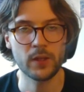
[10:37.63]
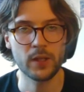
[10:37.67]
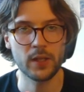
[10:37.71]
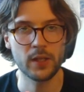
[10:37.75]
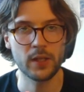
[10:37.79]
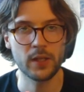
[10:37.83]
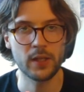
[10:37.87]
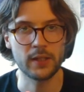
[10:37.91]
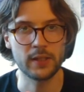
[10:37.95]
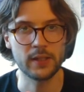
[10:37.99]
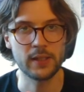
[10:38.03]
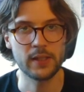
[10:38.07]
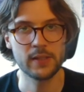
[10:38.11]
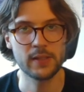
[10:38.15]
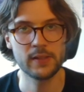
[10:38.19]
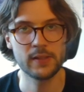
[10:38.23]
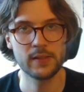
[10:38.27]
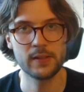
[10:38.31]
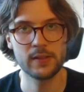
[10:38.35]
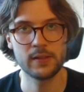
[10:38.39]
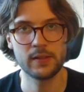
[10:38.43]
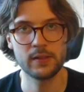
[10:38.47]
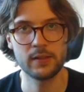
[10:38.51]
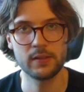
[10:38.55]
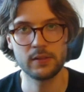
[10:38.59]
I
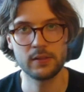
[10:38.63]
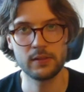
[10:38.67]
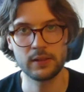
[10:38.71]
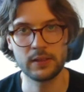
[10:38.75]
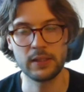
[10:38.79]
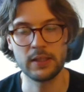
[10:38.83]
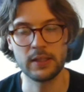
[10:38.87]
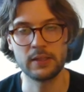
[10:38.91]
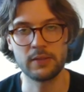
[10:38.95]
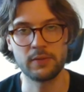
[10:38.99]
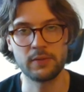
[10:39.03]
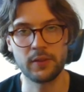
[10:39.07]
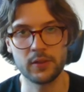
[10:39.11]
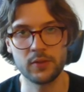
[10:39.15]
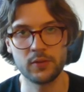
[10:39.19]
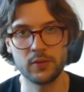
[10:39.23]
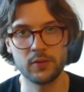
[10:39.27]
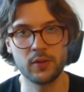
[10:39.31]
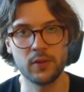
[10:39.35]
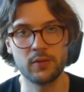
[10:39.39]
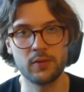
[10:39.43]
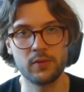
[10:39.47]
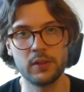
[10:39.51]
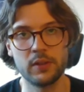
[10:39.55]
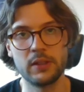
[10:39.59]
guess killing Fighters
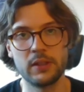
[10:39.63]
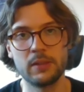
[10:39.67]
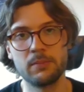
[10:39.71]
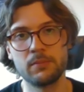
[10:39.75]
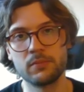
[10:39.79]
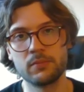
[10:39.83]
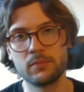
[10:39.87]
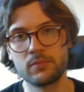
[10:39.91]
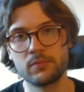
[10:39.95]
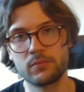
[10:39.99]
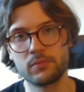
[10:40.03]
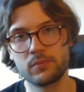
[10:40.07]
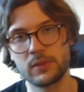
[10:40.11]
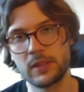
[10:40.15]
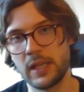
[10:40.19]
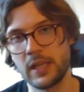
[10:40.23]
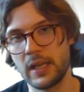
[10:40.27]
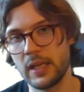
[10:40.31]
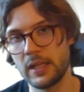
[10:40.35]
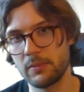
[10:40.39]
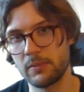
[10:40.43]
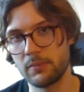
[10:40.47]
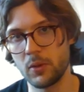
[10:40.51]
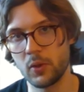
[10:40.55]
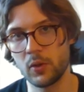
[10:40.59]
of Freedom
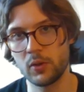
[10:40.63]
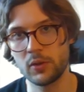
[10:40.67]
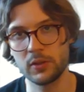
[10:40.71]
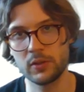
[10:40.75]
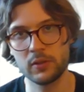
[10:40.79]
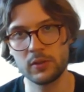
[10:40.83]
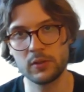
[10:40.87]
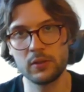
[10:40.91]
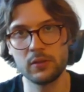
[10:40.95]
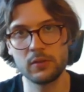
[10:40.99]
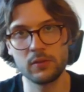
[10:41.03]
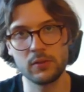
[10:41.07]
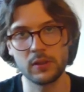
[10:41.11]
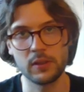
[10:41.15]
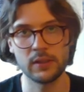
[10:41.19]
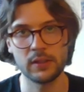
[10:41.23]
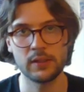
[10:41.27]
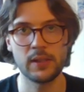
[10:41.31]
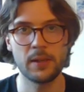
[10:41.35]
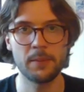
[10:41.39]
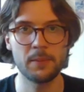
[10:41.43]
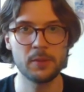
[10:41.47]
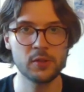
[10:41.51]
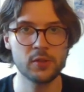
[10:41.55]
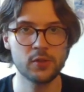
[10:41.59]
can block a
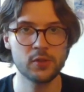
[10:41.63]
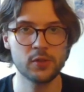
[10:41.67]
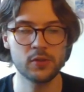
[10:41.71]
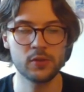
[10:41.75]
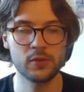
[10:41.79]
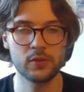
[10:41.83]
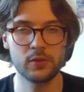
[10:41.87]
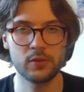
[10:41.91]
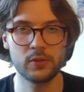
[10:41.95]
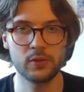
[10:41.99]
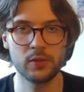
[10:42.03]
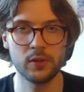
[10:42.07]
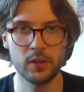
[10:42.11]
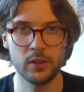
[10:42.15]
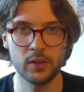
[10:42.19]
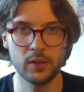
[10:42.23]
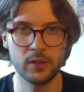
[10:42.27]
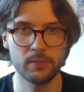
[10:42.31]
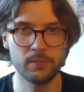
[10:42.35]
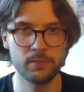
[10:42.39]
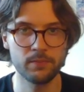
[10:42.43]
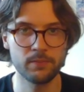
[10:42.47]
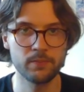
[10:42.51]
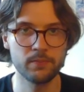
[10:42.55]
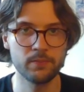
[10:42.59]
damage
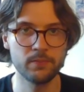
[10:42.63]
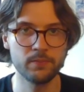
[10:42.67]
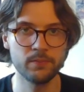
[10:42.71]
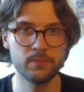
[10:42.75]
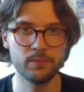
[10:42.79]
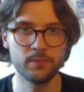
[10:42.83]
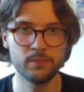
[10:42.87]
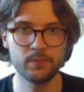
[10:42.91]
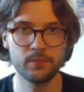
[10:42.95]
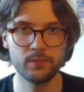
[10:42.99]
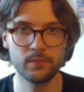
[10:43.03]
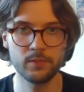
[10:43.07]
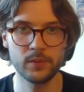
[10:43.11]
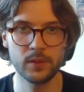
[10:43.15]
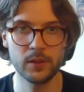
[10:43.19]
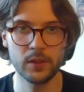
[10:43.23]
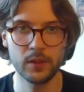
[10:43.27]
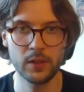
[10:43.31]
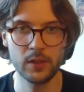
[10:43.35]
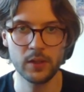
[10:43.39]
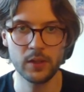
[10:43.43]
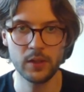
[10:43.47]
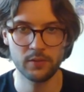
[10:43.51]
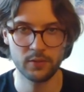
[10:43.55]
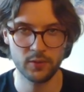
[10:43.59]
from
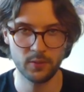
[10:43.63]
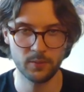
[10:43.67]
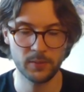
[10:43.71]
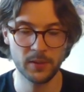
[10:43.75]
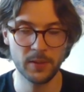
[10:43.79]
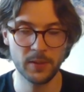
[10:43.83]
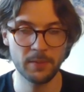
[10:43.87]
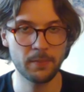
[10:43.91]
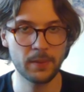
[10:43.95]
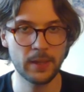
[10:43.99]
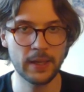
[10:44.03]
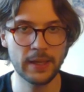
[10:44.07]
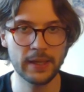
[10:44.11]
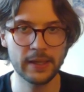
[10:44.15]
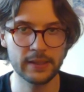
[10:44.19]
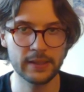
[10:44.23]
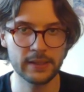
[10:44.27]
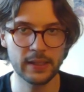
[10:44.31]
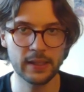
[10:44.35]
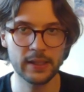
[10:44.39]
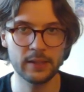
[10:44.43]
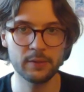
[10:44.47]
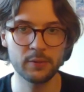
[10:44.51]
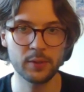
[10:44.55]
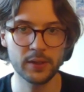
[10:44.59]
them playing
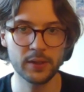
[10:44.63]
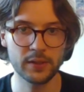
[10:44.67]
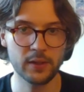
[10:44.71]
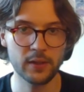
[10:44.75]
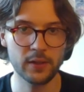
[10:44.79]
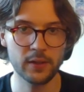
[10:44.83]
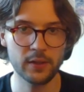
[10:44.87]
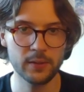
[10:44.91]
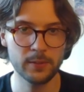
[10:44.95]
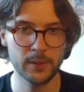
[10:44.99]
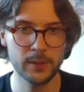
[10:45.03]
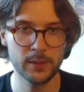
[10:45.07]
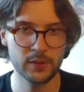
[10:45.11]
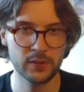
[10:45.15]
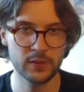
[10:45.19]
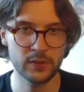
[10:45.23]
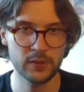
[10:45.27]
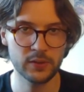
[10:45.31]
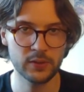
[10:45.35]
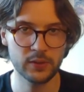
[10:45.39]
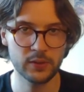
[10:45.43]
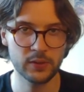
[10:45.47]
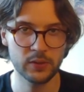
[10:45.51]
a red card, but